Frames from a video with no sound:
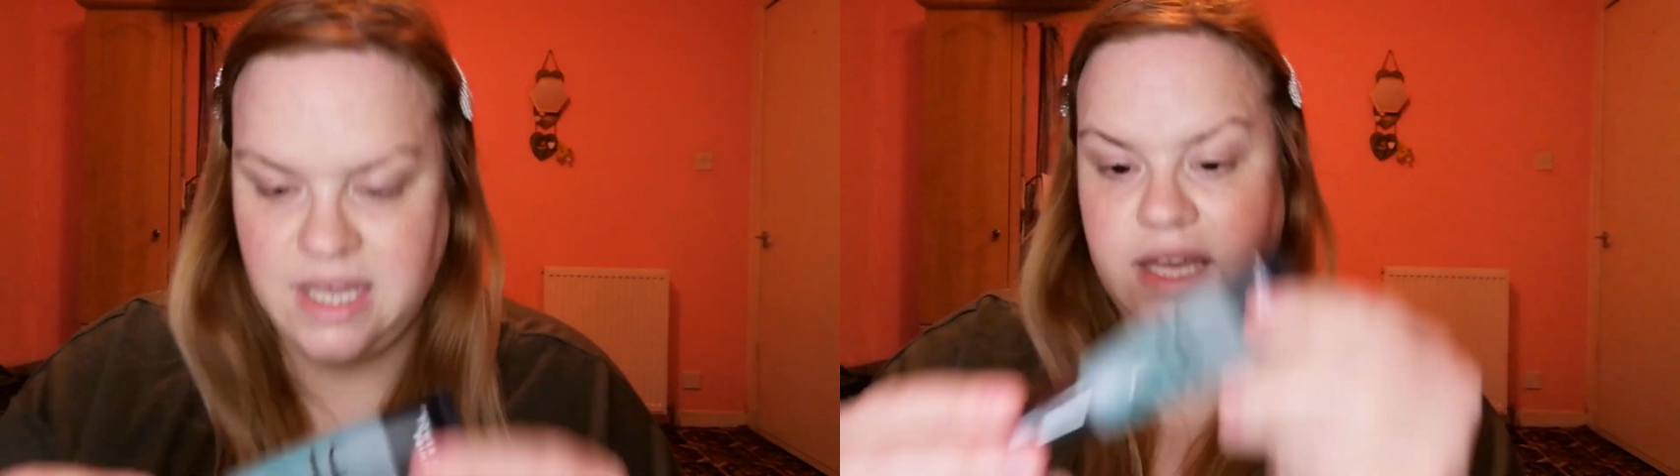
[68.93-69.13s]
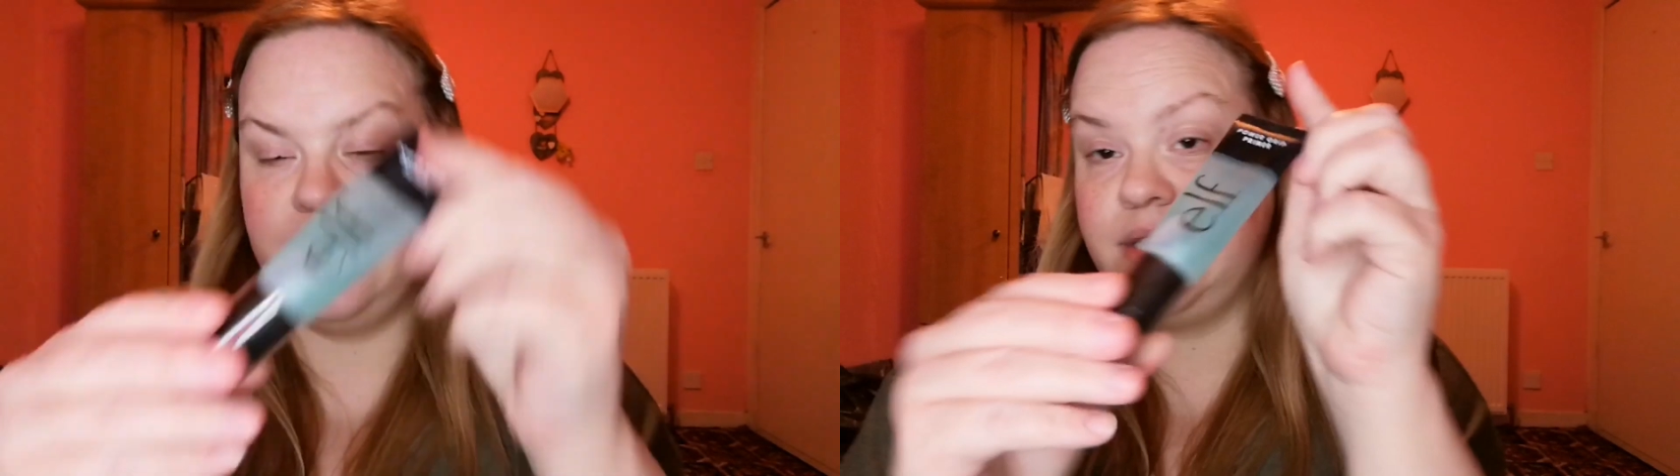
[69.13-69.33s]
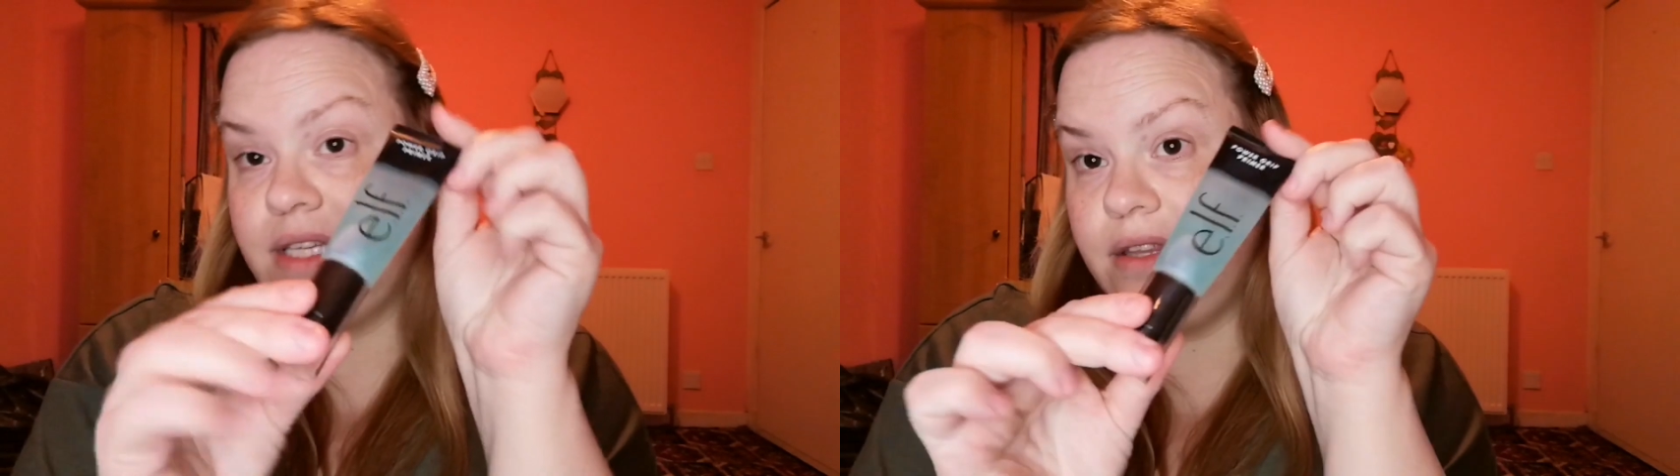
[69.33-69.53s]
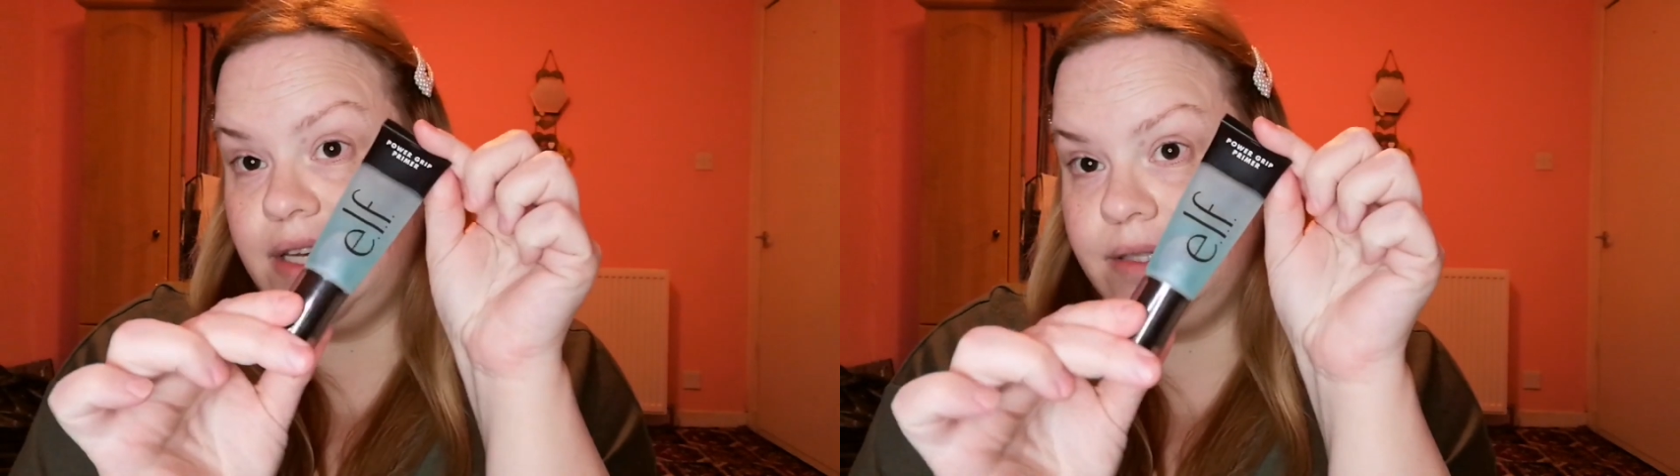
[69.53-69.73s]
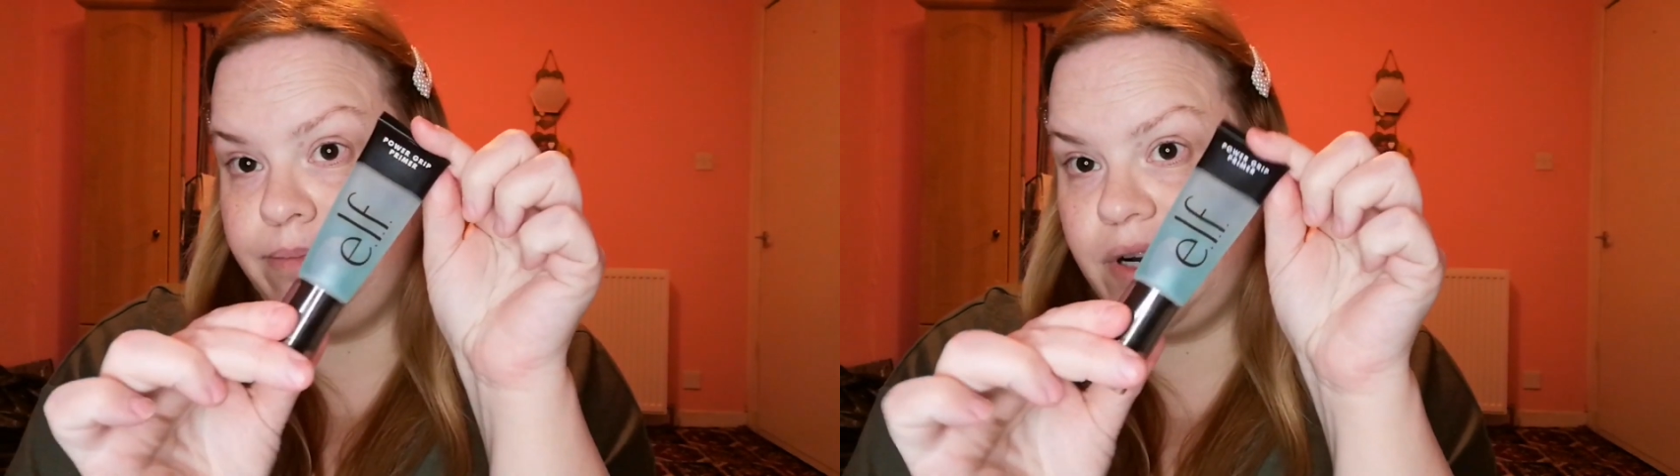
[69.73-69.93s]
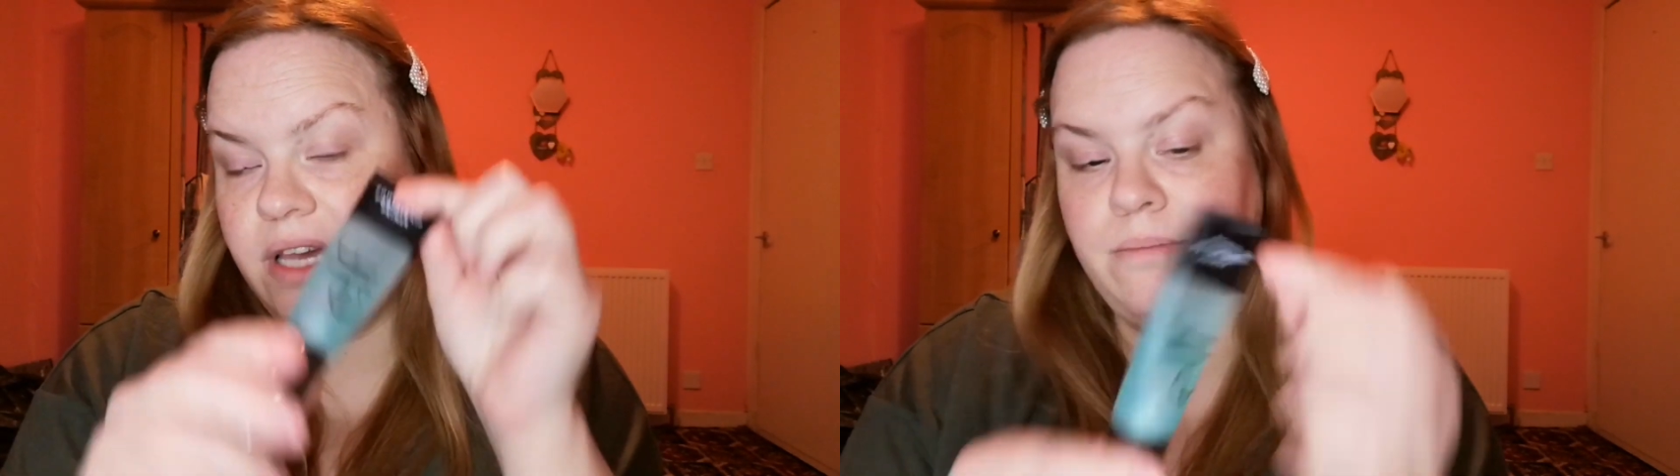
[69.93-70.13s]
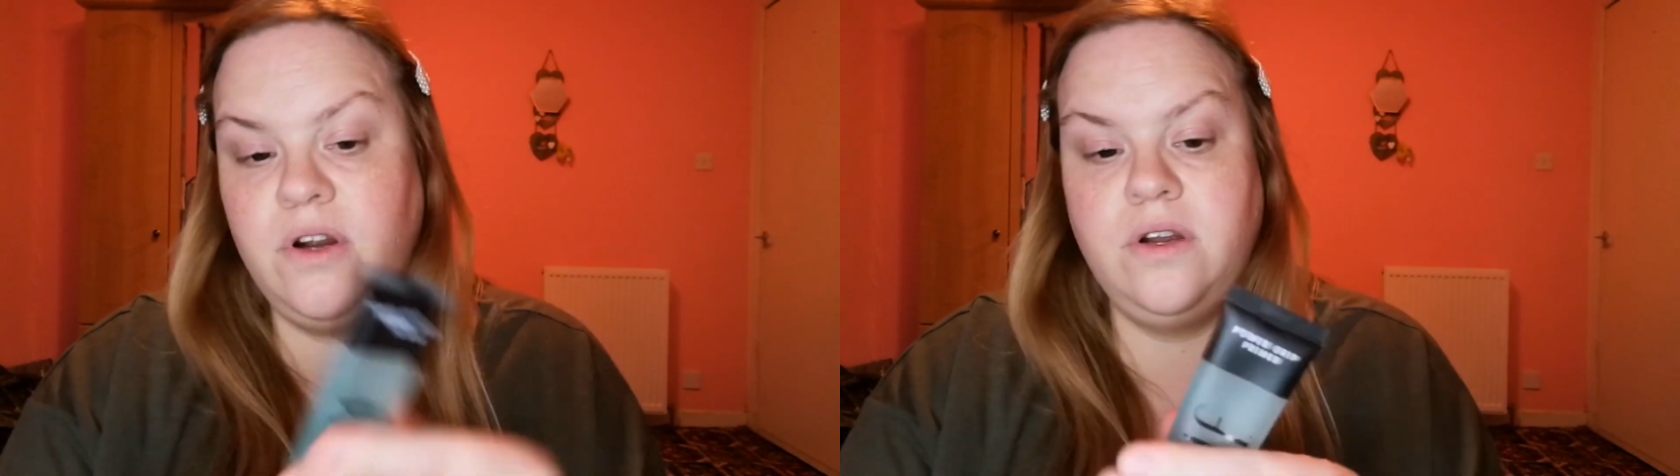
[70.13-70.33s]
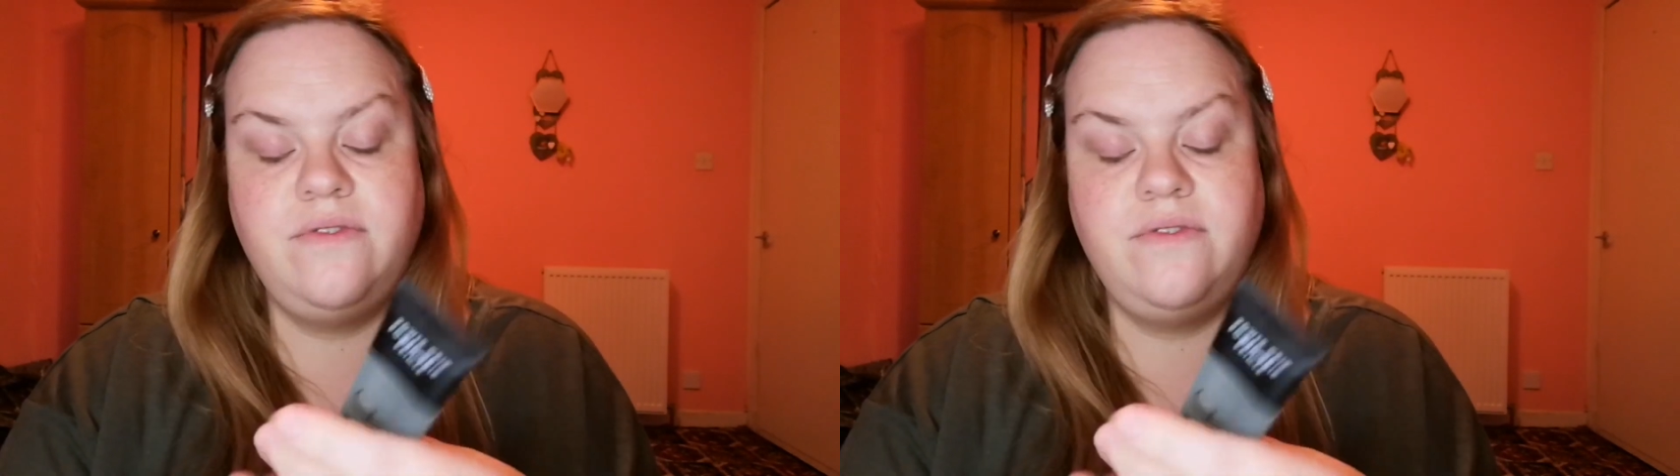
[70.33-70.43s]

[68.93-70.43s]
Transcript: is this primer.